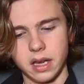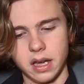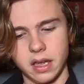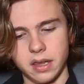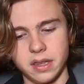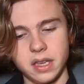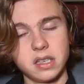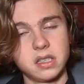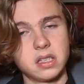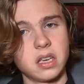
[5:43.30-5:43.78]

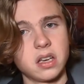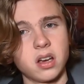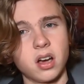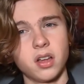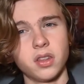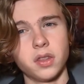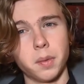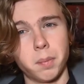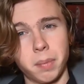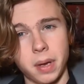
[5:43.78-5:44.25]
And they take
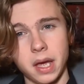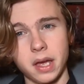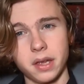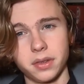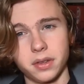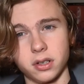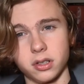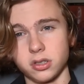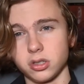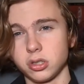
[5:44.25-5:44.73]
on the
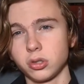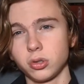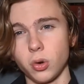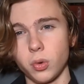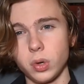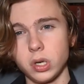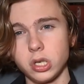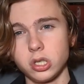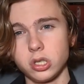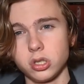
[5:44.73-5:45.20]
Panthers,
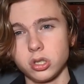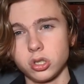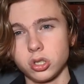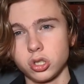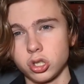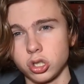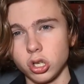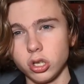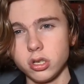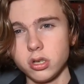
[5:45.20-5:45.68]
so it
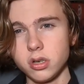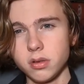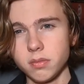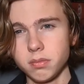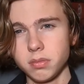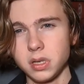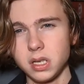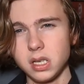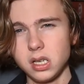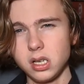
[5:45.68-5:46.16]
shouldn't
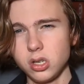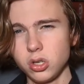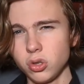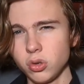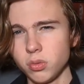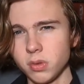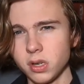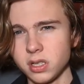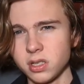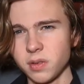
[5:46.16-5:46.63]
be
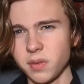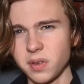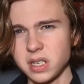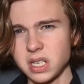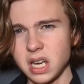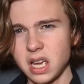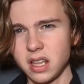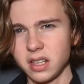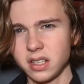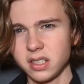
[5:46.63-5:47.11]
too much of a
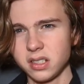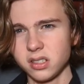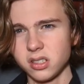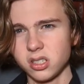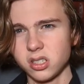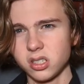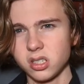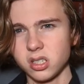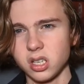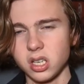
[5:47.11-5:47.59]

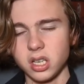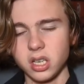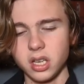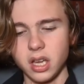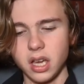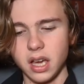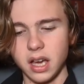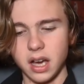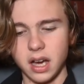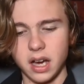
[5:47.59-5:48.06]
challenge.
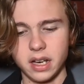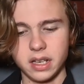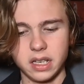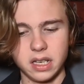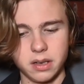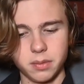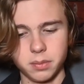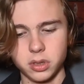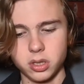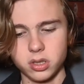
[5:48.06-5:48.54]
I
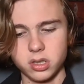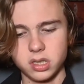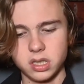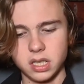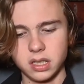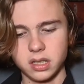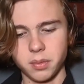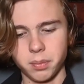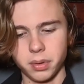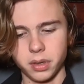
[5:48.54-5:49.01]
am going to
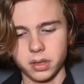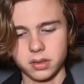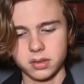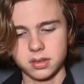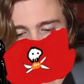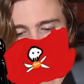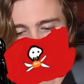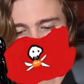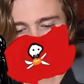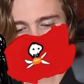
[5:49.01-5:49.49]
take the
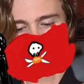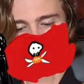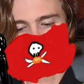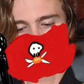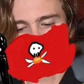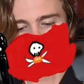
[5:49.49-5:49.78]
Bucs this